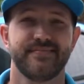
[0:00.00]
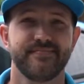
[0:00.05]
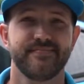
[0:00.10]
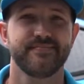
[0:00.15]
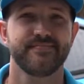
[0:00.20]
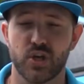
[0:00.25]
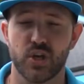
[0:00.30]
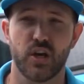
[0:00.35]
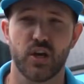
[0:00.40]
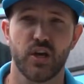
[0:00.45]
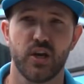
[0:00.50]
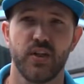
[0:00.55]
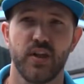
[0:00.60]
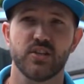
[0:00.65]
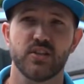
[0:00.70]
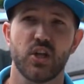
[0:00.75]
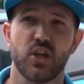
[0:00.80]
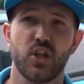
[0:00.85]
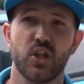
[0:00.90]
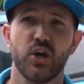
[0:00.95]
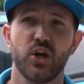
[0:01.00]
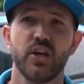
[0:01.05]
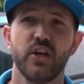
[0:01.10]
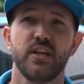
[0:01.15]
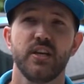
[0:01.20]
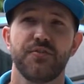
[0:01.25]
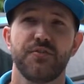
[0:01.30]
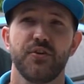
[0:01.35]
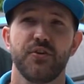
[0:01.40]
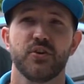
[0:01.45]
So there's a lot of
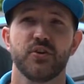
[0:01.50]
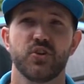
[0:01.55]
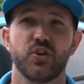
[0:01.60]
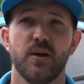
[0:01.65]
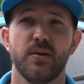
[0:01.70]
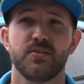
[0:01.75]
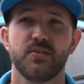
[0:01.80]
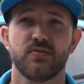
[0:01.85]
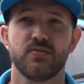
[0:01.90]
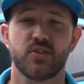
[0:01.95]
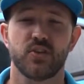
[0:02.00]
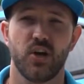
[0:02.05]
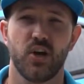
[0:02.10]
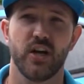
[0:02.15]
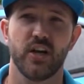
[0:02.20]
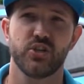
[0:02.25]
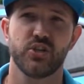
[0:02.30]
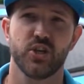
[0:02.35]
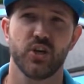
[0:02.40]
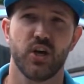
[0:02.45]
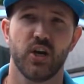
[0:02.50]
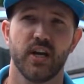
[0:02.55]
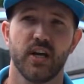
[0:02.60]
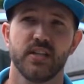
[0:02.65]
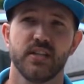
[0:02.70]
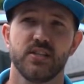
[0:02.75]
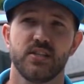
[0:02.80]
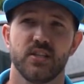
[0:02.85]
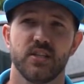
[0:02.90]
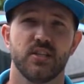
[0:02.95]
different types of tyre
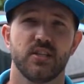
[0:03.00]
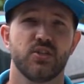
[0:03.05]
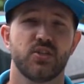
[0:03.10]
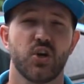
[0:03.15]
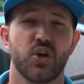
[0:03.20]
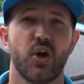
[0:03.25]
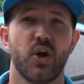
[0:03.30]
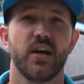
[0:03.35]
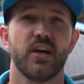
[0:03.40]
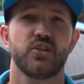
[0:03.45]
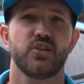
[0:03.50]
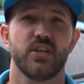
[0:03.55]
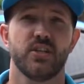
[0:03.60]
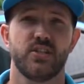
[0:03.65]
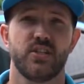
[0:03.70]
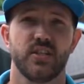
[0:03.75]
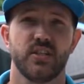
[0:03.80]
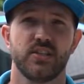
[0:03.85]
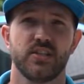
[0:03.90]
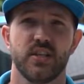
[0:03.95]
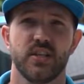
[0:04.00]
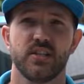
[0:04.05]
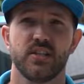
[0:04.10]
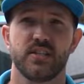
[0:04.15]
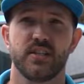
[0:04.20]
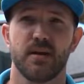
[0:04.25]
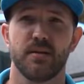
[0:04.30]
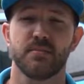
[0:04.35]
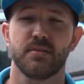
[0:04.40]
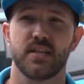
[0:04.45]
shines and tyre dressings, and
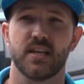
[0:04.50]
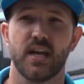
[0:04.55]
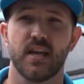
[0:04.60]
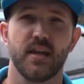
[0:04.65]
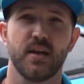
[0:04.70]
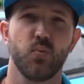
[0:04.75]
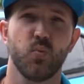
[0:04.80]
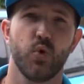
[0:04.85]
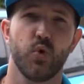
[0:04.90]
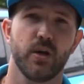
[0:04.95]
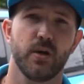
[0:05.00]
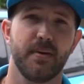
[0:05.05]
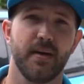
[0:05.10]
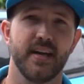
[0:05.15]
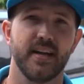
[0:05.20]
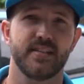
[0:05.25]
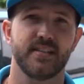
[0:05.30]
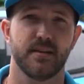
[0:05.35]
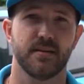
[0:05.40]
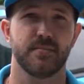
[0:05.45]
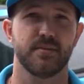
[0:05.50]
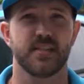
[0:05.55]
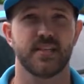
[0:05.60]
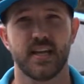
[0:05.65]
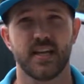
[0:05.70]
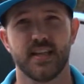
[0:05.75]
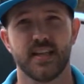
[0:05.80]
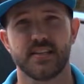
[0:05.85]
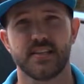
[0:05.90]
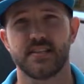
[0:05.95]
some say they're water-based, some
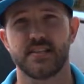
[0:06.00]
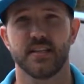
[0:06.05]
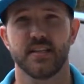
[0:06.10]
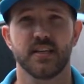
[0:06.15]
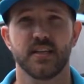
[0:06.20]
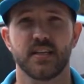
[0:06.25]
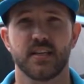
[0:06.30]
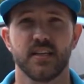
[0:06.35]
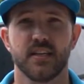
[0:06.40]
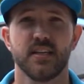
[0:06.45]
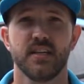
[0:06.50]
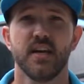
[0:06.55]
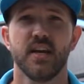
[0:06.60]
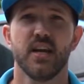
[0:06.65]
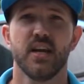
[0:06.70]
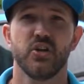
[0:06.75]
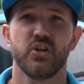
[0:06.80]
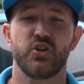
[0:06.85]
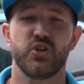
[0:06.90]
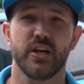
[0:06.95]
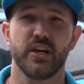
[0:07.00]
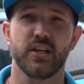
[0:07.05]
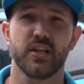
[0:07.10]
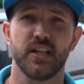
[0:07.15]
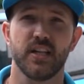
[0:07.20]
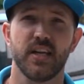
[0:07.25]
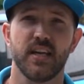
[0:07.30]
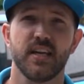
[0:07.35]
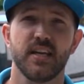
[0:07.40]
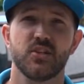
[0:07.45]
say they're silicone.
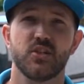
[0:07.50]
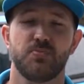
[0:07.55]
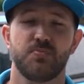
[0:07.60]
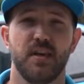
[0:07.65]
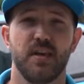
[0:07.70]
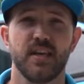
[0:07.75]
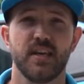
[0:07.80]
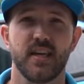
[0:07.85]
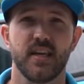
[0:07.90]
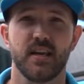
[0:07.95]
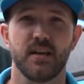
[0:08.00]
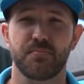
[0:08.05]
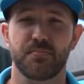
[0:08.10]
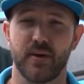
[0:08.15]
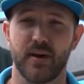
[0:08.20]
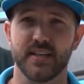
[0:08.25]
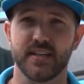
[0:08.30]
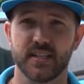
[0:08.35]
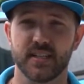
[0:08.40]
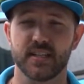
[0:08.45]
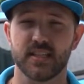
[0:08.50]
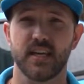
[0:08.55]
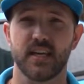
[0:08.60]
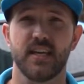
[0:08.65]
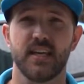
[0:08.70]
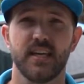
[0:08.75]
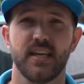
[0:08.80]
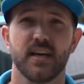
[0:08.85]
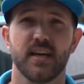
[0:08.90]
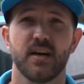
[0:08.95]
Generally speaking, practically
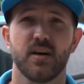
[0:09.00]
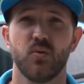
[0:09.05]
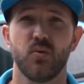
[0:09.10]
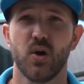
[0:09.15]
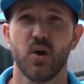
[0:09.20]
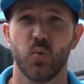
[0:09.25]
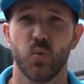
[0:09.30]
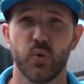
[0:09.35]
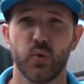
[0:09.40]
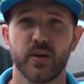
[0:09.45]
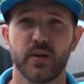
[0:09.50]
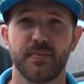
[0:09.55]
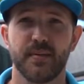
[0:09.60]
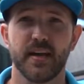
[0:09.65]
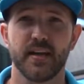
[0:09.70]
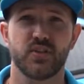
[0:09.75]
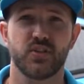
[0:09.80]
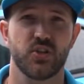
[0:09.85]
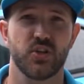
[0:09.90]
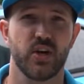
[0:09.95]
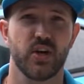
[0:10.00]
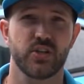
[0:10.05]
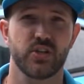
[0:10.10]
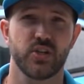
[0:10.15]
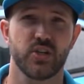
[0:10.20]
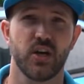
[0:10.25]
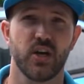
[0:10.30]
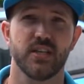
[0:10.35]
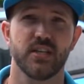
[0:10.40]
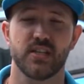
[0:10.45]
here, water-based tyre
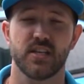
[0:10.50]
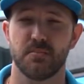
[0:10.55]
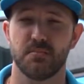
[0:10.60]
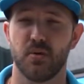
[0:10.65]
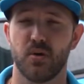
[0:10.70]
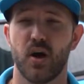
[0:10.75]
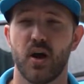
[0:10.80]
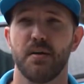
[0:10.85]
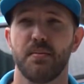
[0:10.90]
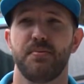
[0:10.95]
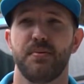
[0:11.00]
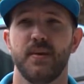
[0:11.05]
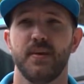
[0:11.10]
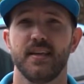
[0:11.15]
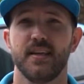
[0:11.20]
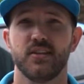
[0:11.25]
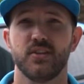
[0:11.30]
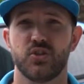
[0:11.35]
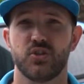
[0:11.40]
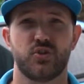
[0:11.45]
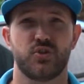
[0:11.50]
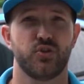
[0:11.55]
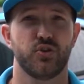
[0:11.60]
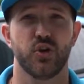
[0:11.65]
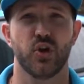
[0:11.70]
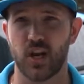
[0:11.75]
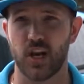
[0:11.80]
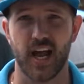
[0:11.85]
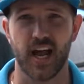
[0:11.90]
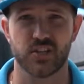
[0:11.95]
shines, in my opinion, just do
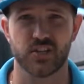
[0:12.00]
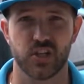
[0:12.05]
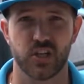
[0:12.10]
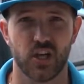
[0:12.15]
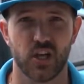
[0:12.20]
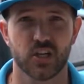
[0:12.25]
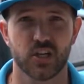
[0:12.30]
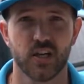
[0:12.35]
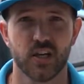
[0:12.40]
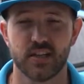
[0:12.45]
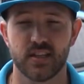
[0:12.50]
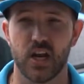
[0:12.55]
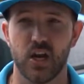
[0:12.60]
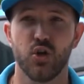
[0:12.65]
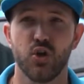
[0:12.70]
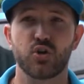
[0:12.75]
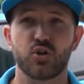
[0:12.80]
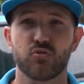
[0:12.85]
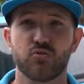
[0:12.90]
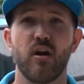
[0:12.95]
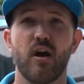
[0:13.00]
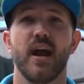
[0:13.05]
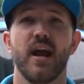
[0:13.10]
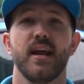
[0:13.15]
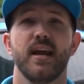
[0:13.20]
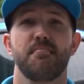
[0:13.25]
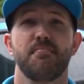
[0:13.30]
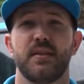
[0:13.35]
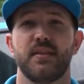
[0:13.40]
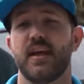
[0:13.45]
not last long. They look
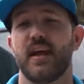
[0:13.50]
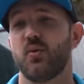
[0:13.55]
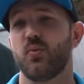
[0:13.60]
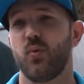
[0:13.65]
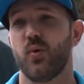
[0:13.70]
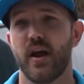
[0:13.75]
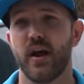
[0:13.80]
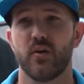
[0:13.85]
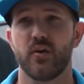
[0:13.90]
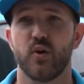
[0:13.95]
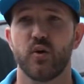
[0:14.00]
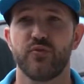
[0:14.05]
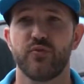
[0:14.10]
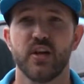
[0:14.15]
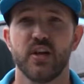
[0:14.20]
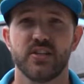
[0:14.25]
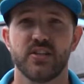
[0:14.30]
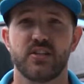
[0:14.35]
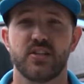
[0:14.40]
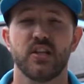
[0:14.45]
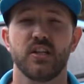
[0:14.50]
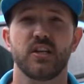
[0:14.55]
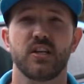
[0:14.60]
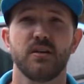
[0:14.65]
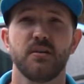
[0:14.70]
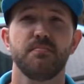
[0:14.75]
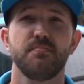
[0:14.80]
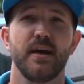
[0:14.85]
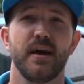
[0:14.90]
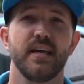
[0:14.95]
great, but they wear off.
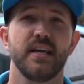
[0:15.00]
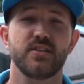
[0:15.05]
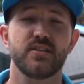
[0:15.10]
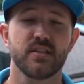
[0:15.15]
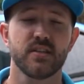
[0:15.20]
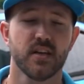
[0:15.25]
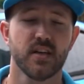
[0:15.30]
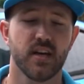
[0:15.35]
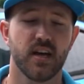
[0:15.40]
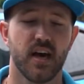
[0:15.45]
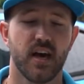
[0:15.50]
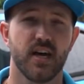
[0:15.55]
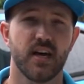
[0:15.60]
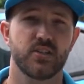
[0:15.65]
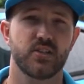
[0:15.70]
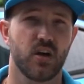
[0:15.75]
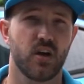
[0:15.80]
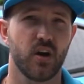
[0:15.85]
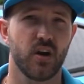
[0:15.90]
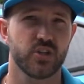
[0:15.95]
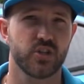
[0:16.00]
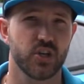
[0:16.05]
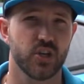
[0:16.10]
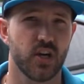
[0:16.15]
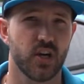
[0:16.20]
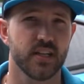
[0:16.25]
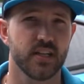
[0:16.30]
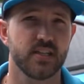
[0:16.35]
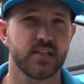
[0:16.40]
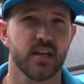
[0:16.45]
Silicone-based tyre
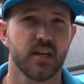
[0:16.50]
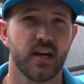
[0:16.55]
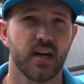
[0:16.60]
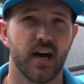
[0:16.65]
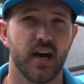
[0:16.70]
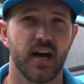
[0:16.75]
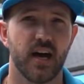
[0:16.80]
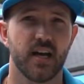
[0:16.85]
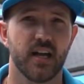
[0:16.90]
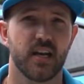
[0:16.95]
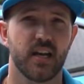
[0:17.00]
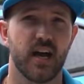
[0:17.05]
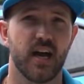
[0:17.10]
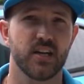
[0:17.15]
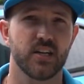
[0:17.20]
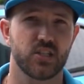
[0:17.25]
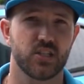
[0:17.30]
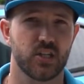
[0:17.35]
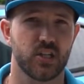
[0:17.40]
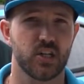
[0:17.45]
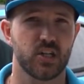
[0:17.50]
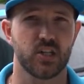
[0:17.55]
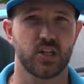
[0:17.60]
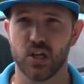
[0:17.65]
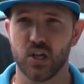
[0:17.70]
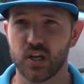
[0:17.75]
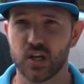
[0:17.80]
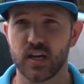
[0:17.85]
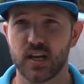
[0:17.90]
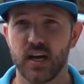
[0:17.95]
shines last a lot
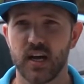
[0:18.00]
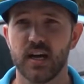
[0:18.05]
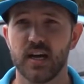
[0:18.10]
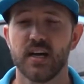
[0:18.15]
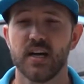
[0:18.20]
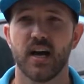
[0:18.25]
longer.